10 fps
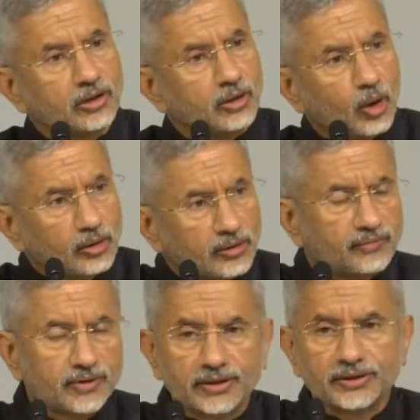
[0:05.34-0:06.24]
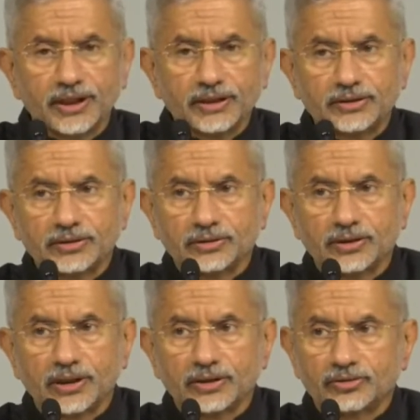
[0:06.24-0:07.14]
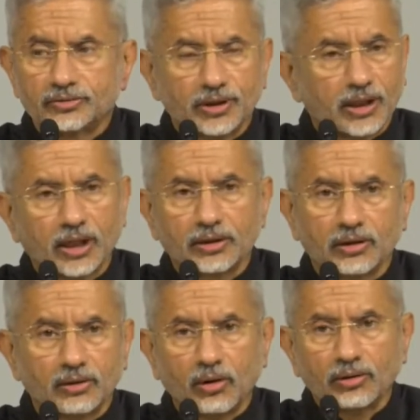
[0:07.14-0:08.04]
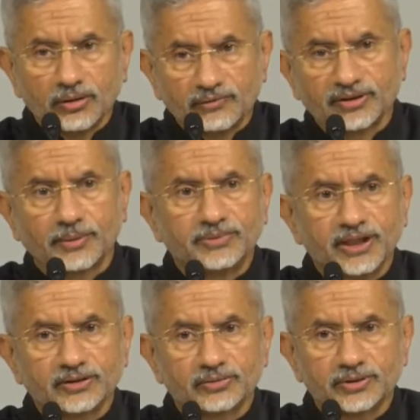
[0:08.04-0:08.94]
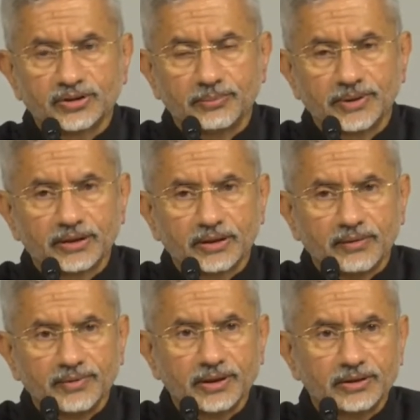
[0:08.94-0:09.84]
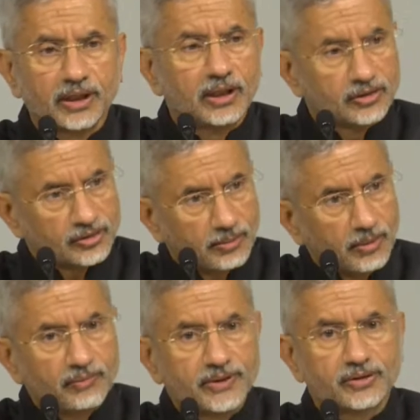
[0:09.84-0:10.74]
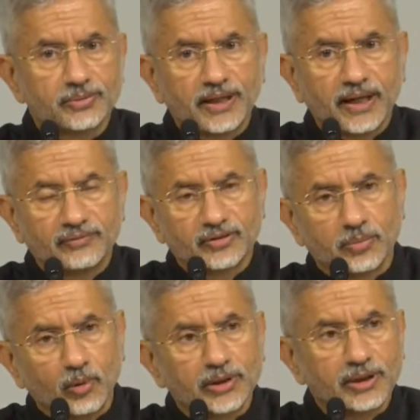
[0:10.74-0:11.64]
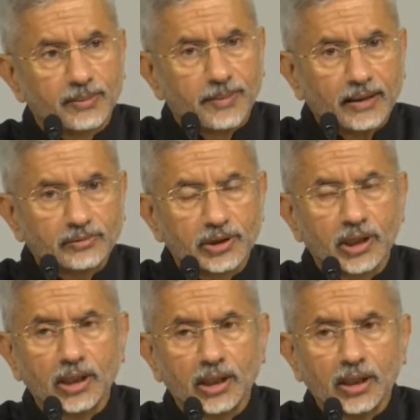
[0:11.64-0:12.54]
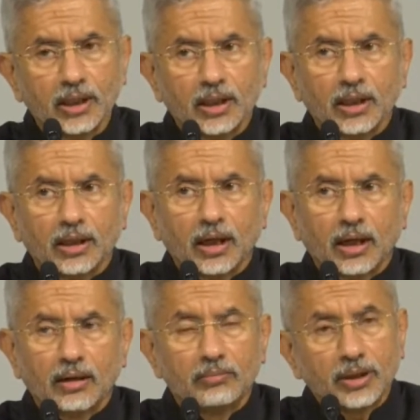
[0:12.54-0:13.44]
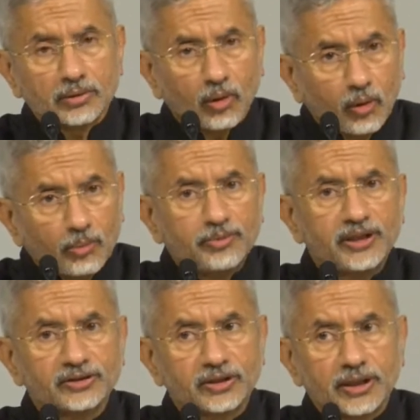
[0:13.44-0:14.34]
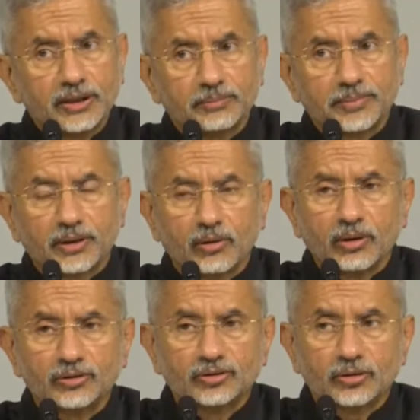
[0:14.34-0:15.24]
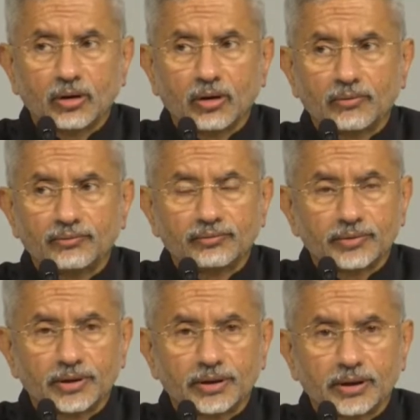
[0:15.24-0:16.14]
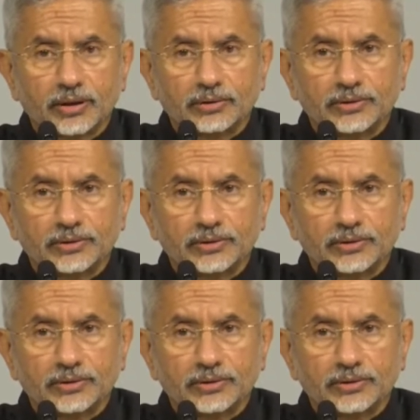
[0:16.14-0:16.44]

It has a lot of content. There are a lot of subjects which have been covered, some of which we have spoken about. But obviously, because of